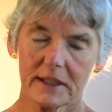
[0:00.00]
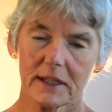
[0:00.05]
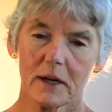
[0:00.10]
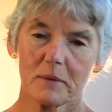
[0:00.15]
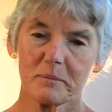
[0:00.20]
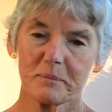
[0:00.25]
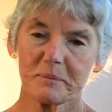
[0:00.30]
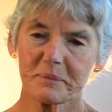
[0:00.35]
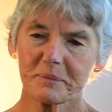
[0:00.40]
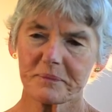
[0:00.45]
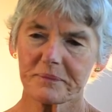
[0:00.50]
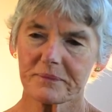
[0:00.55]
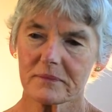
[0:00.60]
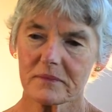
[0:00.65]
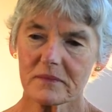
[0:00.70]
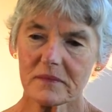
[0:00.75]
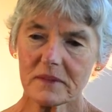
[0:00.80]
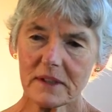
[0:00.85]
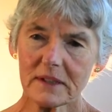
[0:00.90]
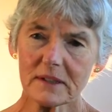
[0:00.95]
um,
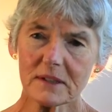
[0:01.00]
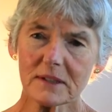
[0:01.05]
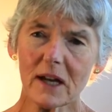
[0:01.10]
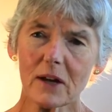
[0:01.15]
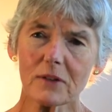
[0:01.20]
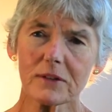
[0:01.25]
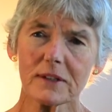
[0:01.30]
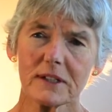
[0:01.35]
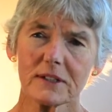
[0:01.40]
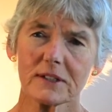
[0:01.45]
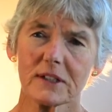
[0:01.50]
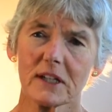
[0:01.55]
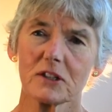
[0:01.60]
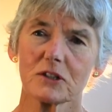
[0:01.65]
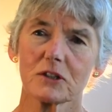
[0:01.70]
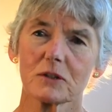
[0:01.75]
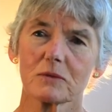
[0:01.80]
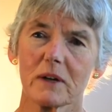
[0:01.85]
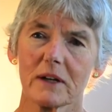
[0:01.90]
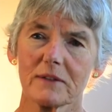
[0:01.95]
Southeast
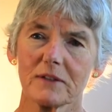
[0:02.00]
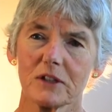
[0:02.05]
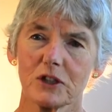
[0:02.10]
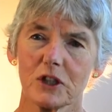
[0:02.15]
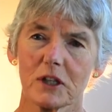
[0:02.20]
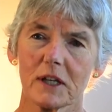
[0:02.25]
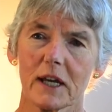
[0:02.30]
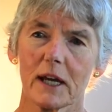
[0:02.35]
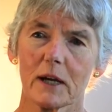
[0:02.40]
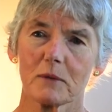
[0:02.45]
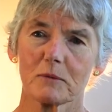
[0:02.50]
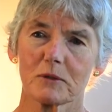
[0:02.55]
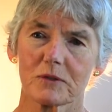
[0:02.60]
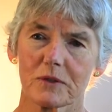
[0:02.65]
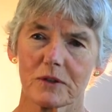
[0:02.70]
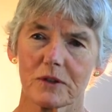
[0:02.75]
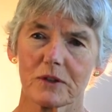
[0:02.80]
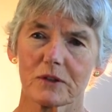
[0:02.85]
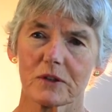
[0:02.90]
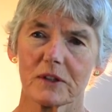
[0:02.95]
Asian refugee camps
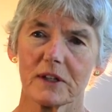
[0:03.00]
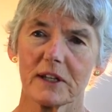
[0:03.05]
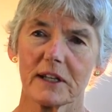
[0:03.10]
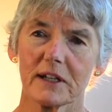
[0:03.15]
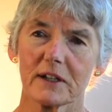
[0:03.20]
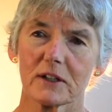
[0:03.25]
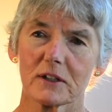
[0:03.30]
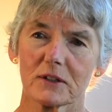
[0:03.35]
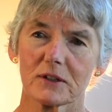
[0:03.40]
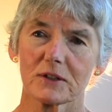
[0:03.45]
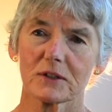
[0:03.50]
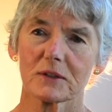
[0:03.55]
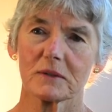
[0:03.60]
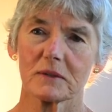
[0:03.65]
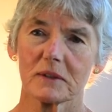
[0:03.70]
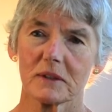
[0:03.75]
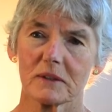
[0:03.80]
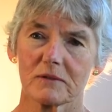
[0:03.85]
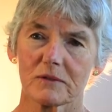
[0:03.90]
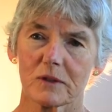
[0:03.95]
for three years
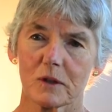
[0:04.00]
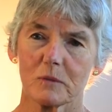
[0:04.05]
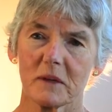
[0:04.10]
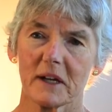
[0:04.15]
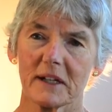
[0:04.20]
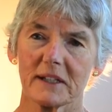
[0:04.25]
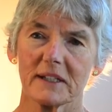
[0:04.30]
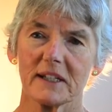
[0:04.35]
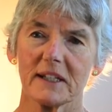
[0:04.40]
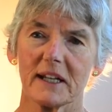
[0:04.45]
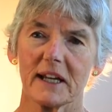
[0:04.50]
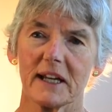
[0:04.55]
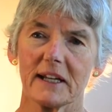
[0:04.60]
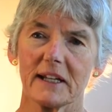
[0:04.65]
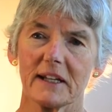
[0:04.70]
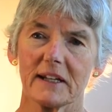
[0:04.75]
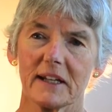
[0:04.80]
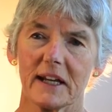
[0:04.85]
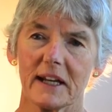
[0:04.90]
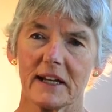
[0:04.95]
from
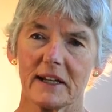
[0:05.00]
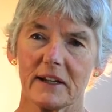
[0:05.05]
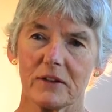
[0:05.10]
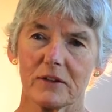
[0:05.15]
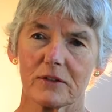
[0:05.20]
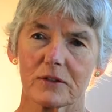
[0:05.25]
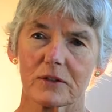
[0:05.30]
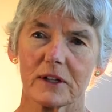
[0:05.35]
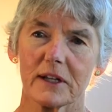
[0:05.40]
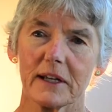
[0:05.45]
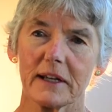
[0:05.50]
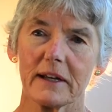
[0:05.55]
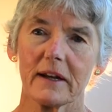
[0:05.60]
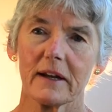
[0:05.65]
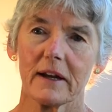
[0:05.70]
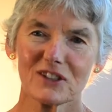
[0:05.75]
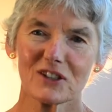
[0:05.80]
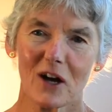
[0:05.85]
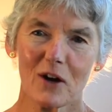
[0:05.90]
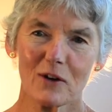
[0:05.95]
1980 to 83.
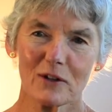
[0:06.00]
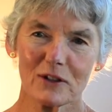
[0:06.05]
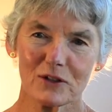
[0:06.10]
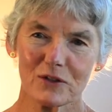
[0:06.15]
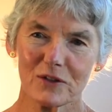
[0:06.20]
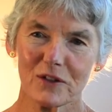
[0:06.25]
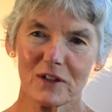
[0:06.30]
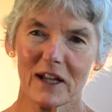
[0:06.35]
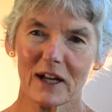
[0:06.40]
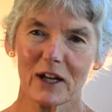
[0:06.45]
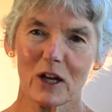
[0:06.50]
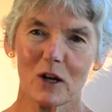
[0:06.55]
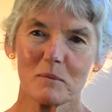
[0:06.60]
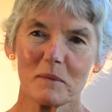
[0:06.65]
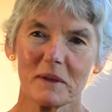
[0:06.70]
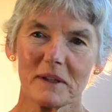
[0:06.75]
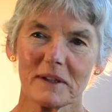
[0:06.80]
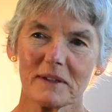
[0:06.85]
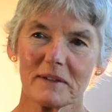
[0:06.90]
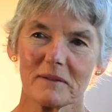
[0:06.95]
So I always feel like I'm
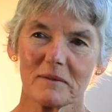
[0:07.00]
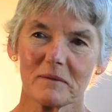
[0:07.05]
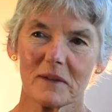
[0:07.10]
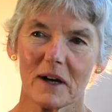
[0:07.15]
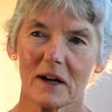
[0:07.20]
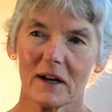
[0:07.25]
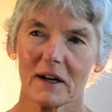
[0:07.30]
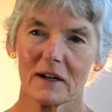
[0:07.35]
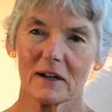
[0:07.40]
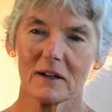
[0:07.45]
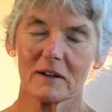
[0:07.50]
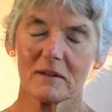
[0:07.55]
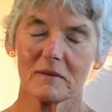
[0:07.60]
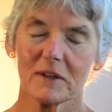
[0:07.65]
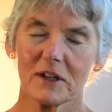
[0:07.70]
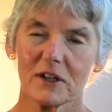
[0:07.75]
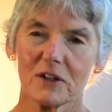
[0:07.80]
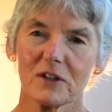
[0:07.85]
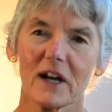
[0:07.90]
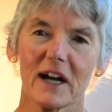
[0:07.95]
in uh,
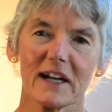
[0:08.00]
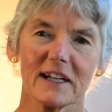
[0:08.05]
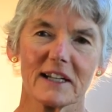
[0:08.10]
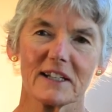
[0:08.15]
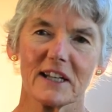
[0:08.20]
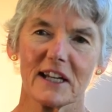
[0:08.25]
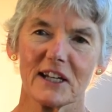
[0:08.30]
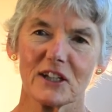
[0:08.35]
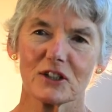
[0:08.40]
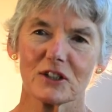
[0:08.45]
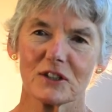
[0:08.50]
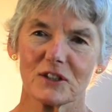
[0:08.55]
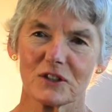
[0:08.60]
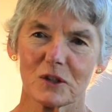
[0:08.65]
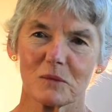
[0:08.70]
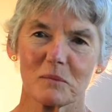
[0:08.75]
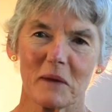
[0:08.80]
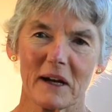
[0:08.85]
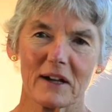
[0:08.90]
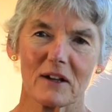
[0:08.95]
the United Nations
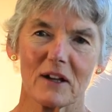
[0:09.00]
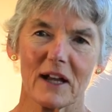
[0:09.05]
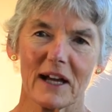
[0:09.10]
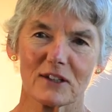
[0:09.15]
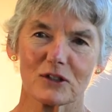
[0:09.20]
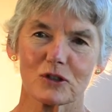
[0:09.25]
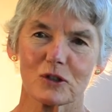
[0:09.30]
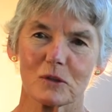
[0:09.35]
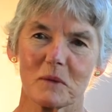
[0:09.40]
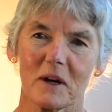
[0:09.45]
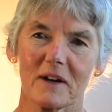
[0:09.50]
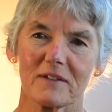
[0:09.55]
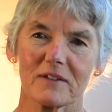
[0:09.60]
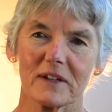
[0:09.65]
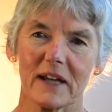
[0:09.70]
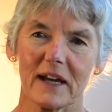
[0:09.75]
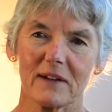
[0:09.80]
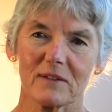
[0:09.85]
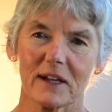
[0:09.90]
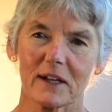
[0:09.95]
in my classroom, often
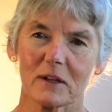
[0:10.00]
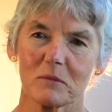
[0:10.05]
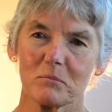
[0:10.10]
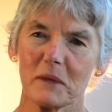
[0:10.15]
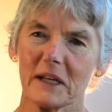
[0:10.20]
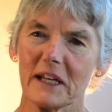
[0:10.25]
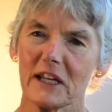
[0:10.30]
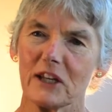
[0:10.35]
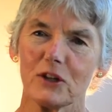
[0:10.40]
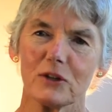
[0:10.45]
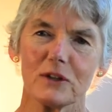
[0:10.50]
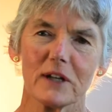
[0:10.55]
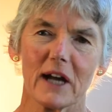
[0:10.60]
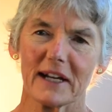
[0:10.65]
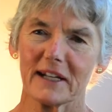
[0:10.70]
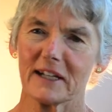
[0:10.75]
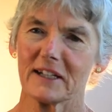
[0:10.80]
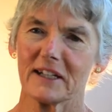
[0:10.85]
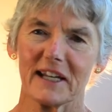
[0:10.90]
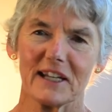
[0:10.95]
have like mini
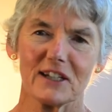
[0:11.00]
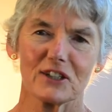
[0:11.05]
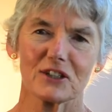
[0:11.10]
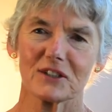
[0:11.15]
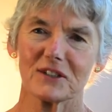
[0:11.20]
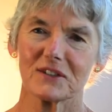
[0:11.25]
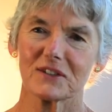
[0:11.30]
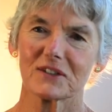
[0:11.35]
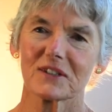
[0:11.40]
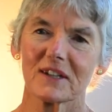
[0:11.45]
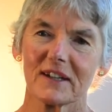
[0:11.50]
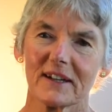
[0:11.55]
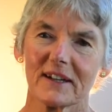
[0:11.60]
United Nations.